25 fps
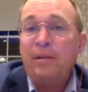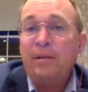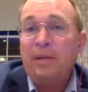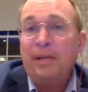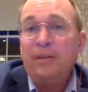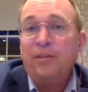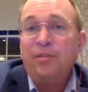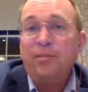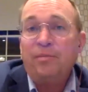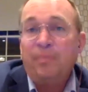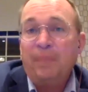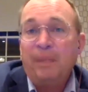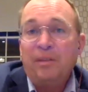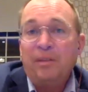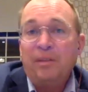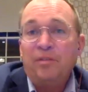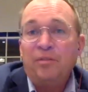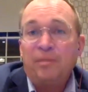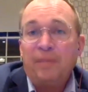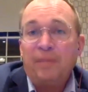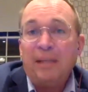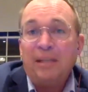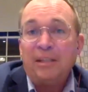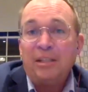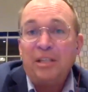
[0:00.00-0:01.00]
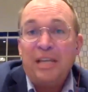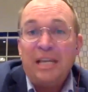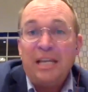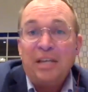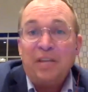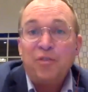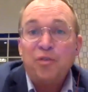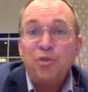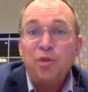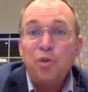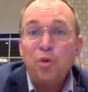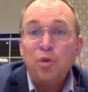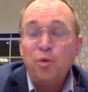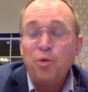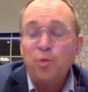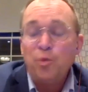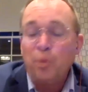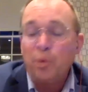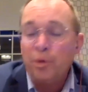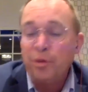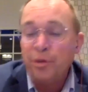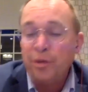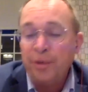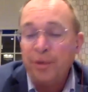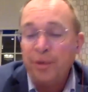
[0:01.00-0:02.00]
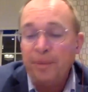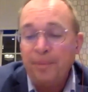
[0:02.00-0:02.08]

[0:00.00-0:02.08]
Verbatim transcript: that's, that's, that is newsworthy.